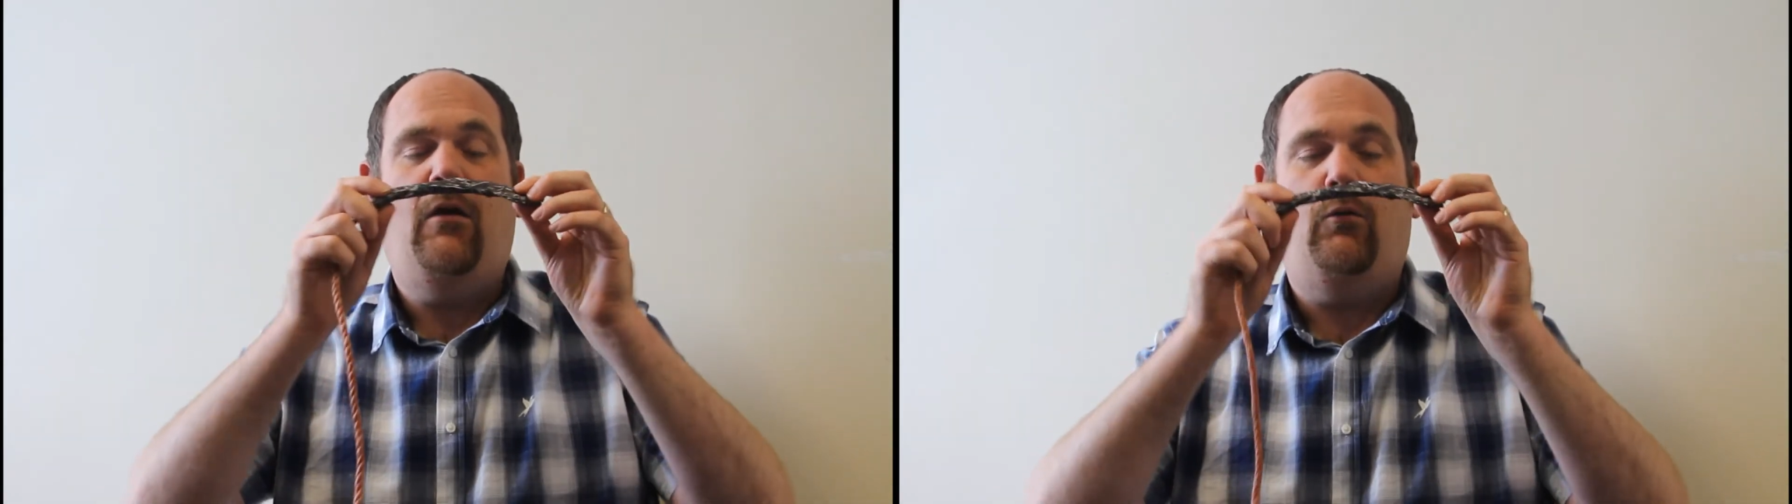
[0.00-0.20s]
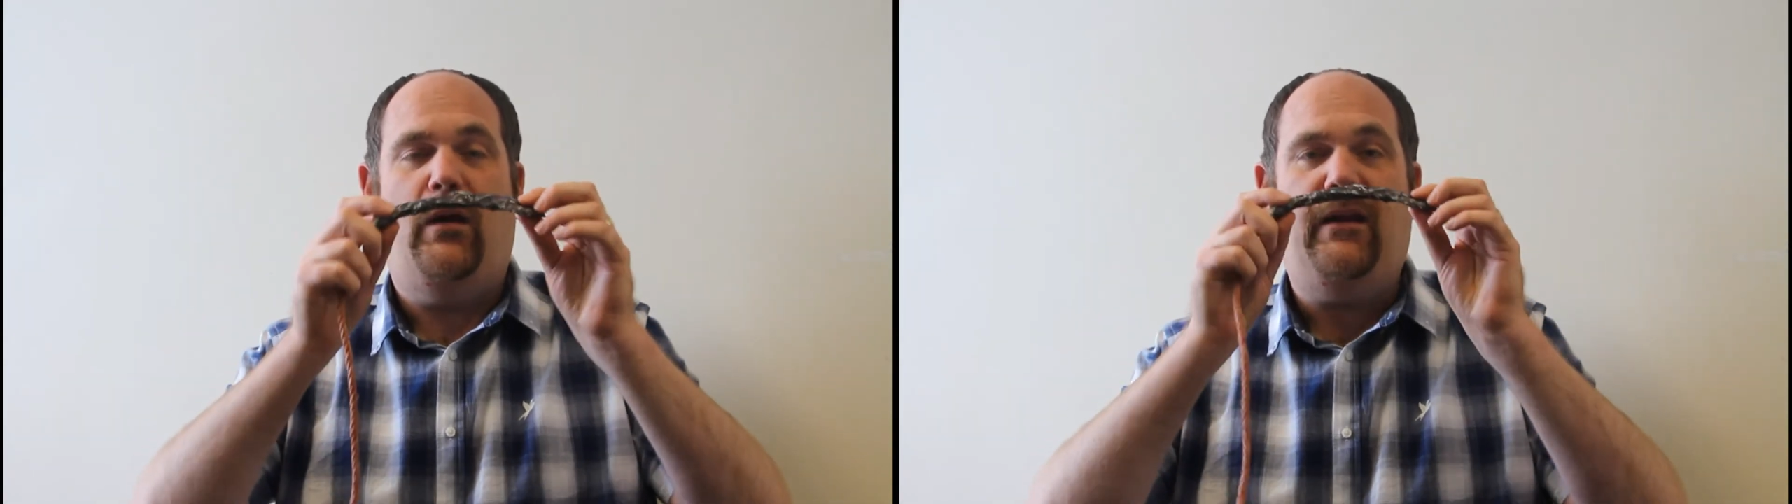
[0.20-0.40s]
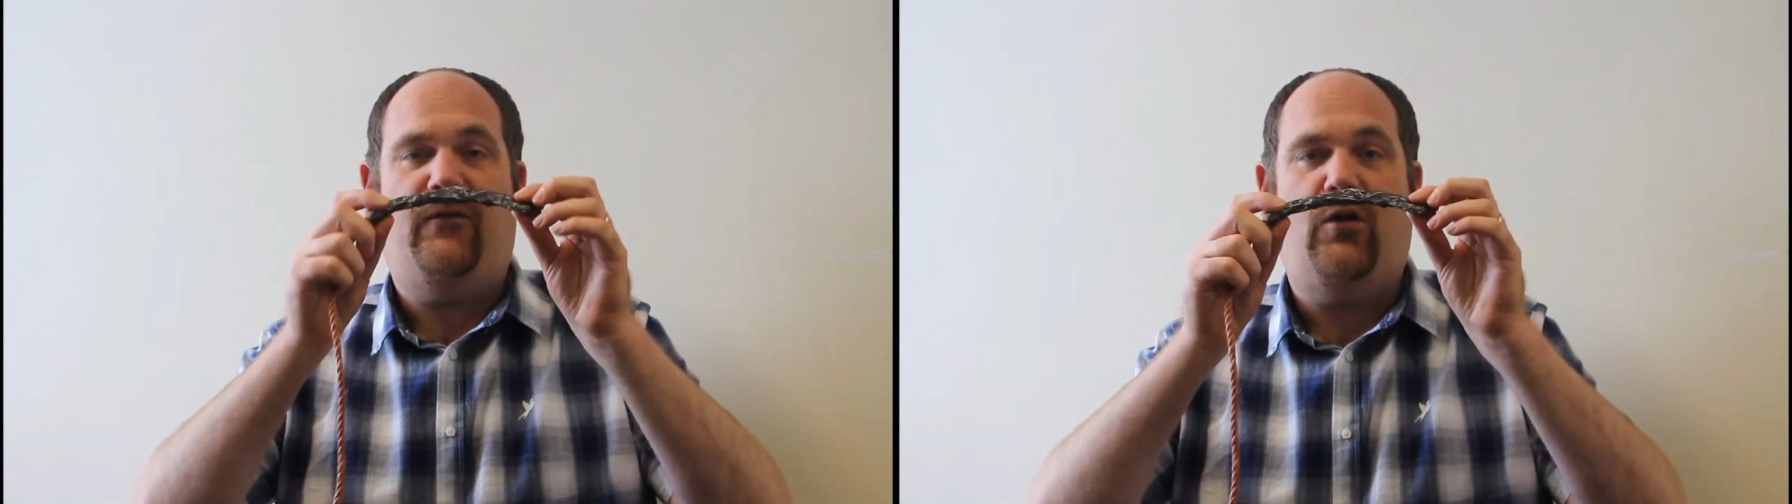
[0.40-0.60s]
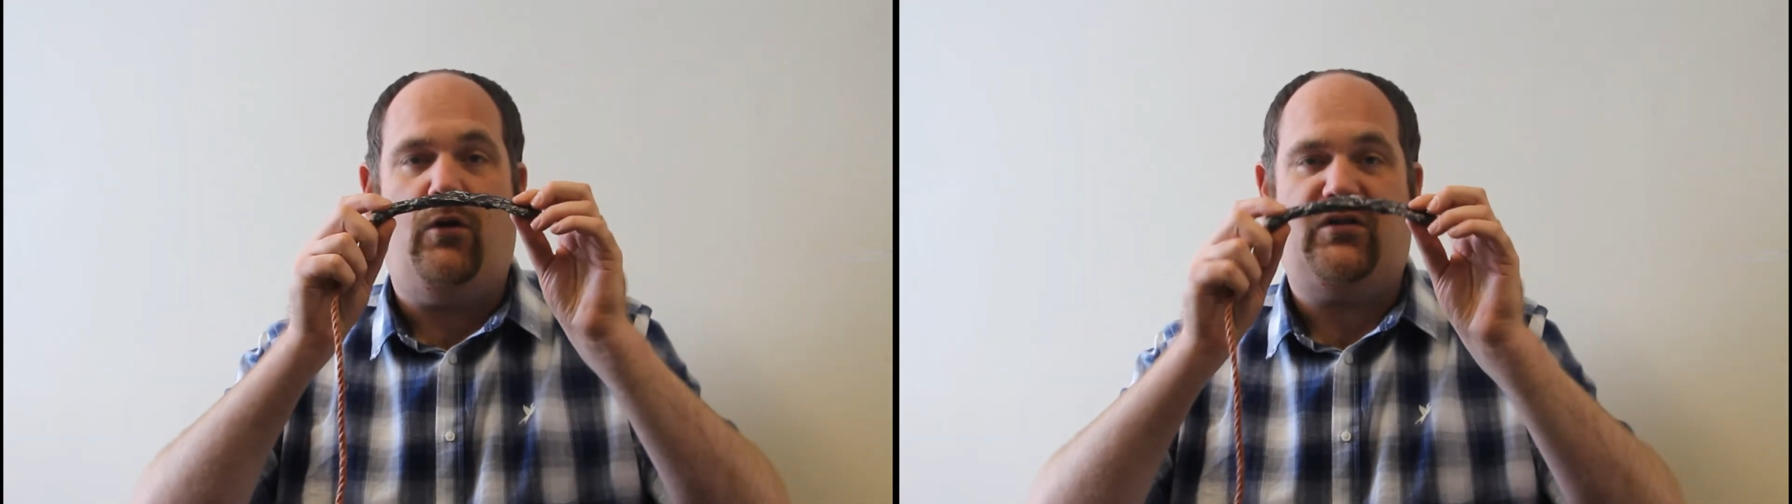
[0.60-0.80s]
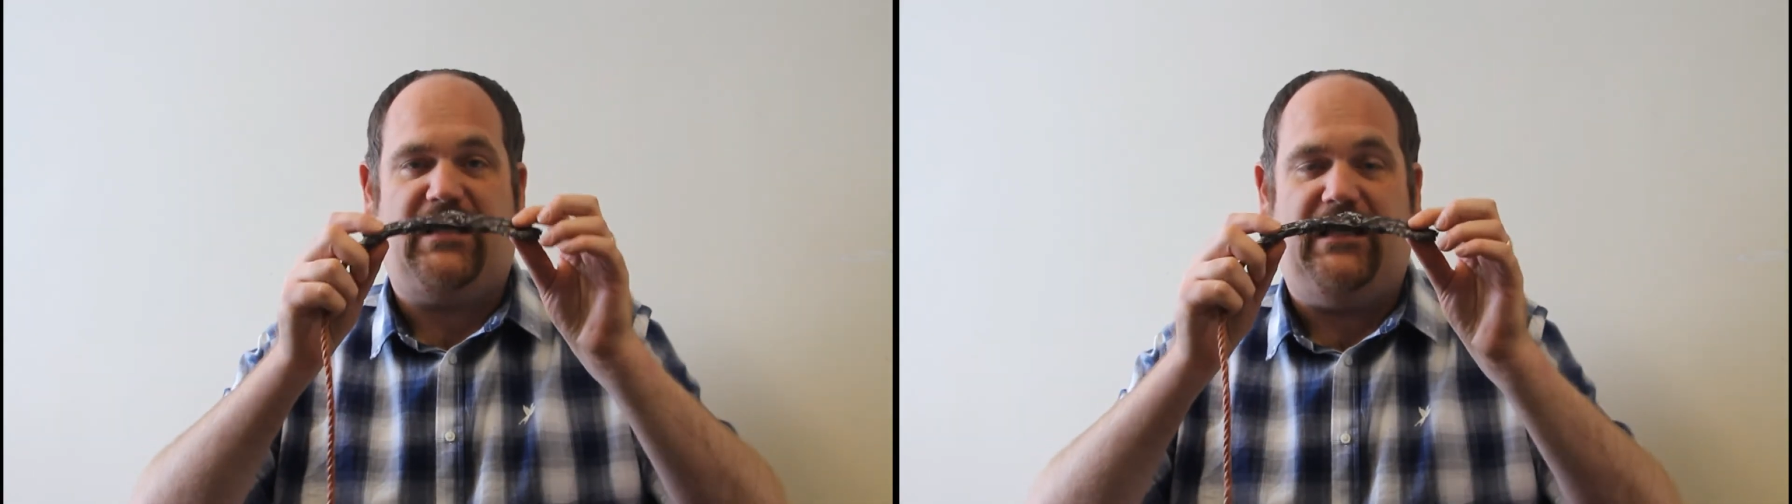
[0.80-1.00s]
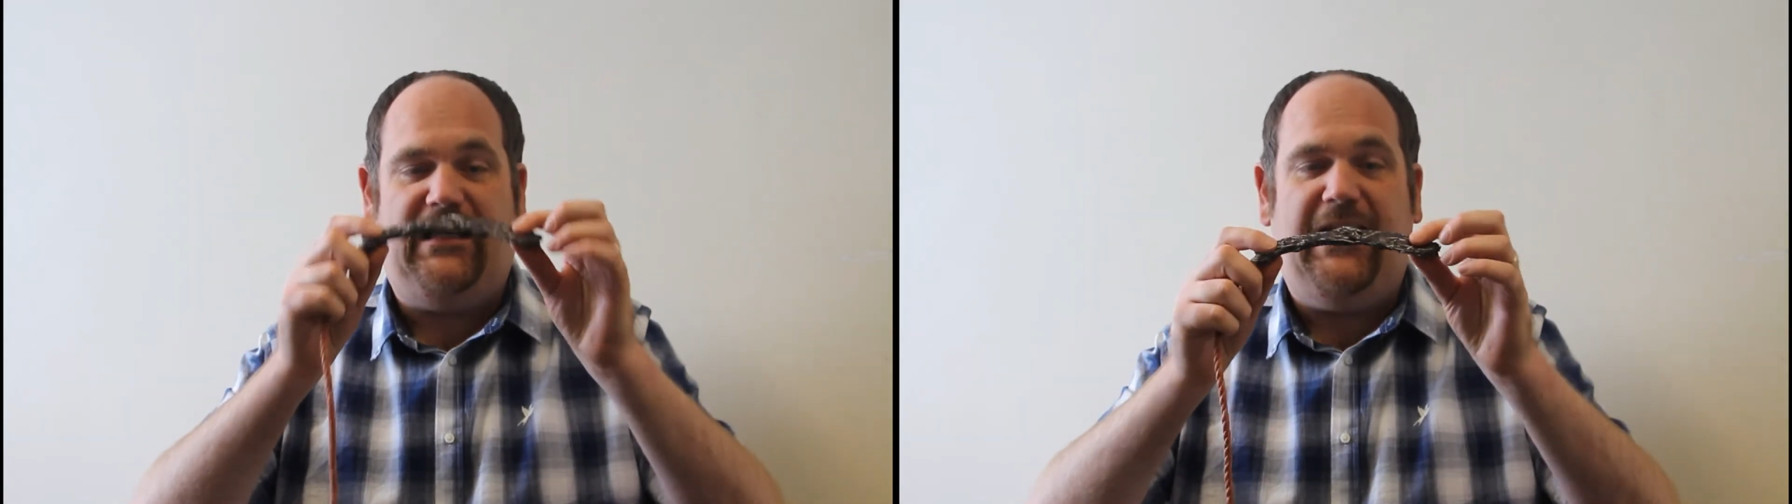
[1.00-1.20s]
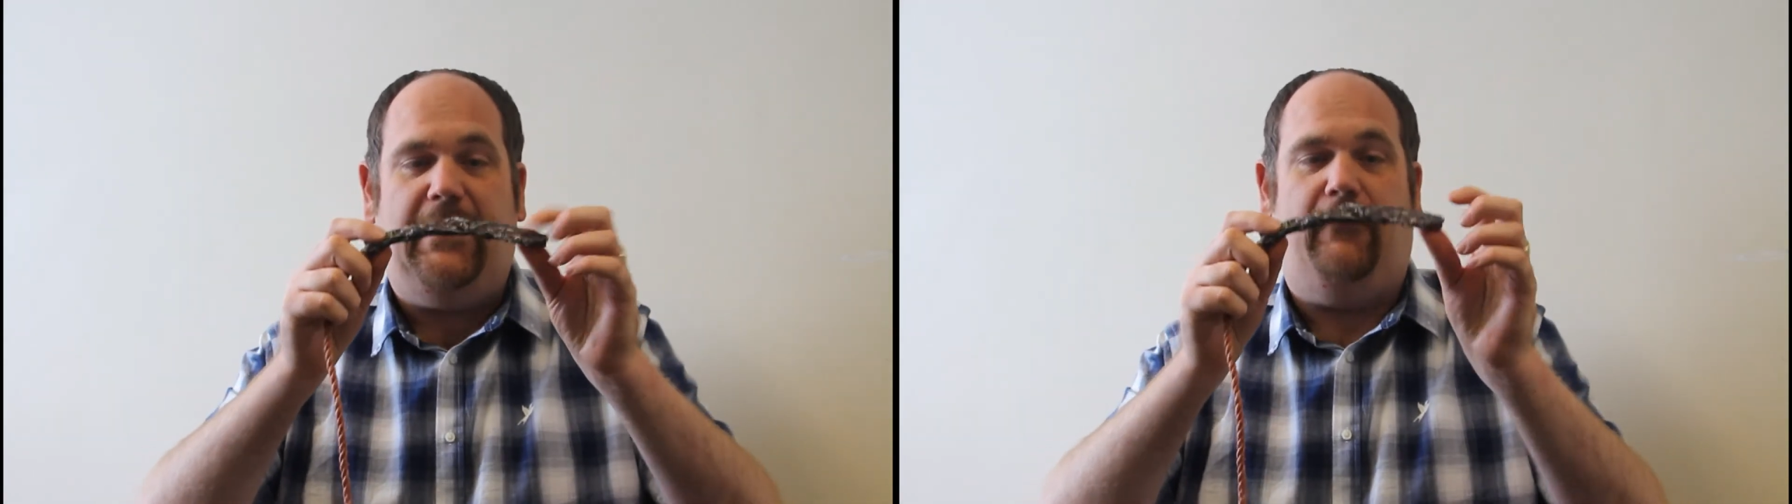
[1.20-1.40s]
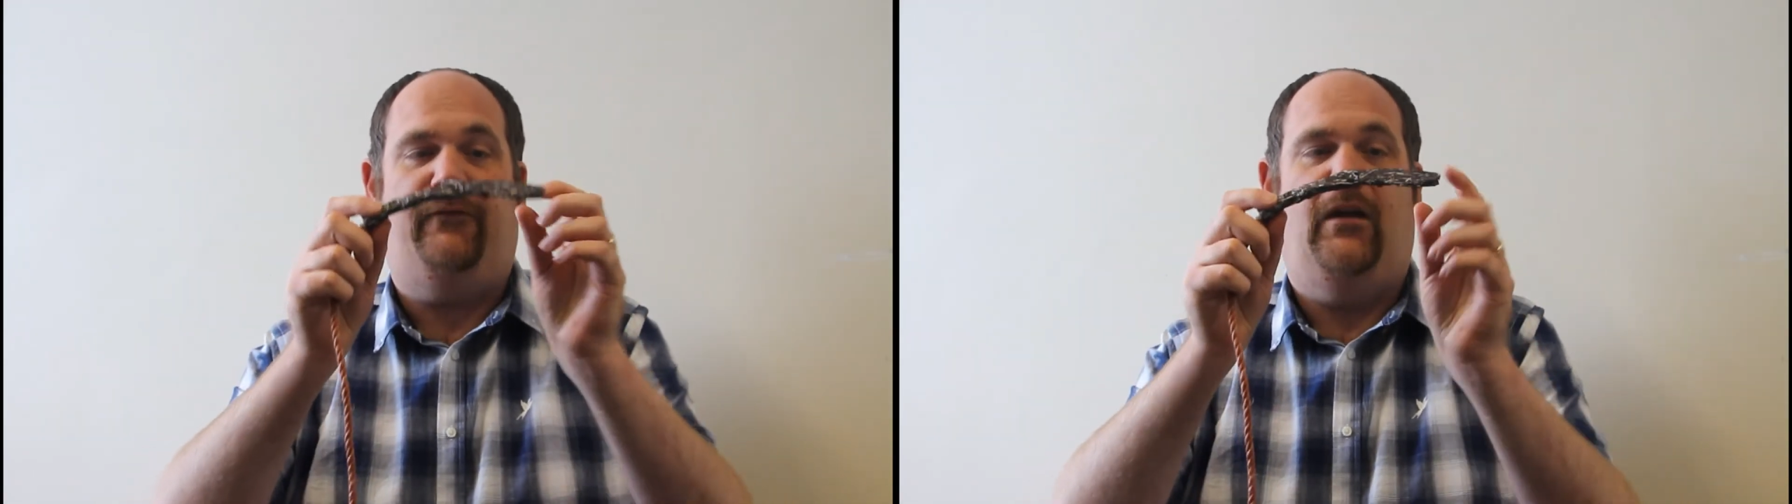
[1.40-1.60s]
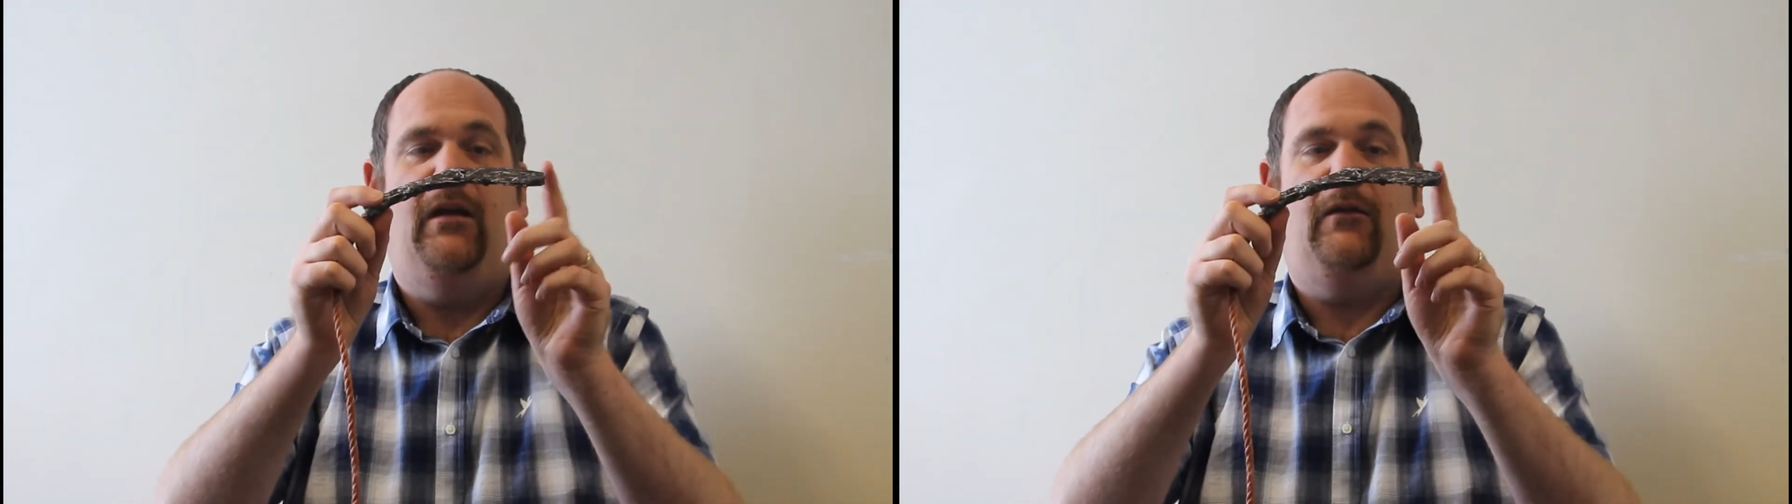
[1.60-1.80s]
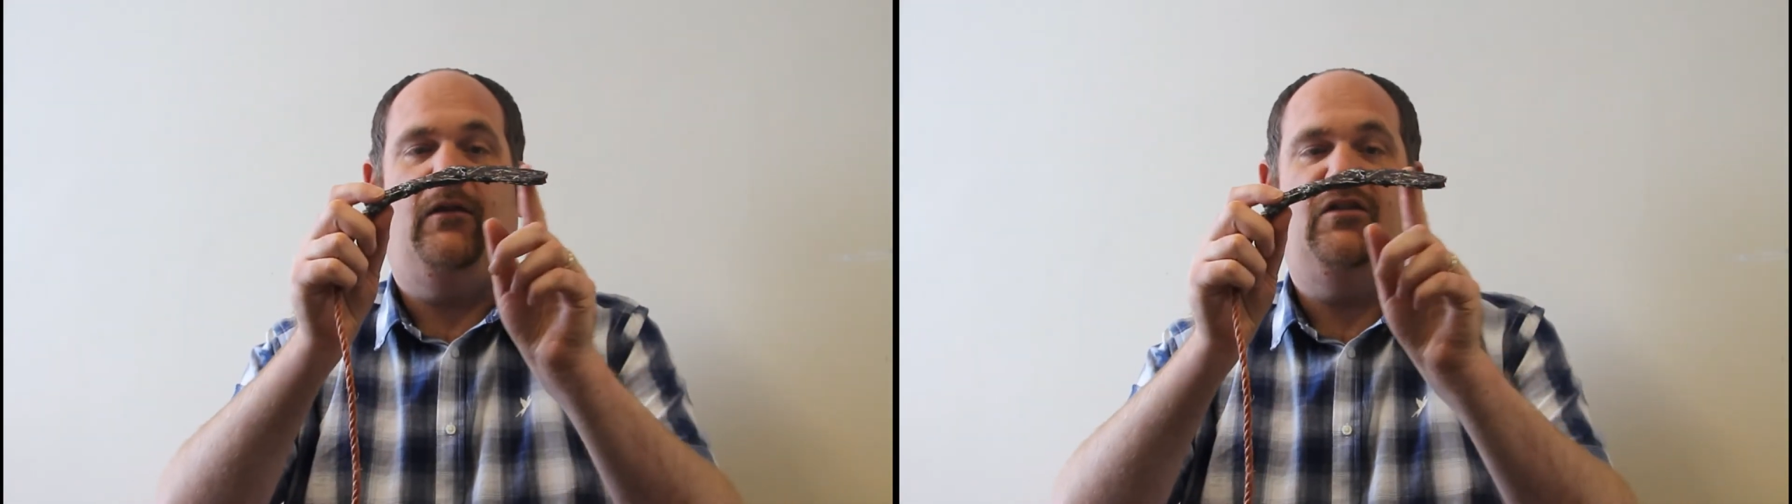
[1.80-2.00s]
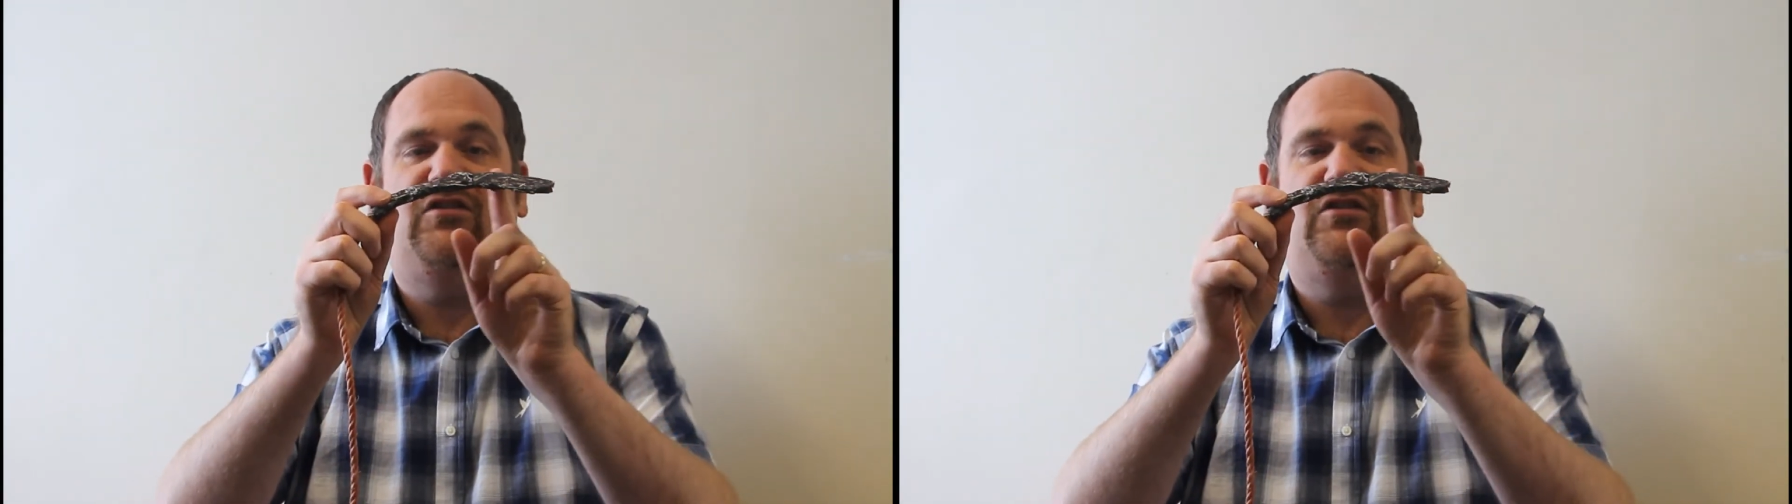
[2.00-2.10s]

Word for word: We've got to live the